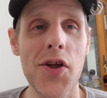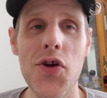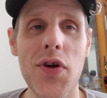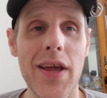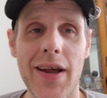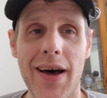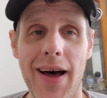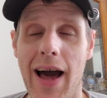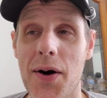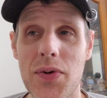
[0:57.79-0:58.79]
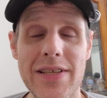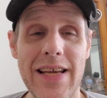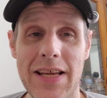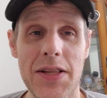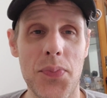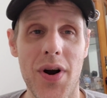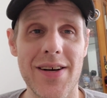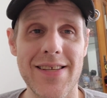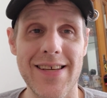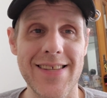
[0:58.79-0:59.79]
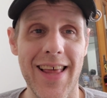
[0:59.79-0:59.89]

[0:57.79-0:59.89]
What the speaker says: Yukina, I was in the process.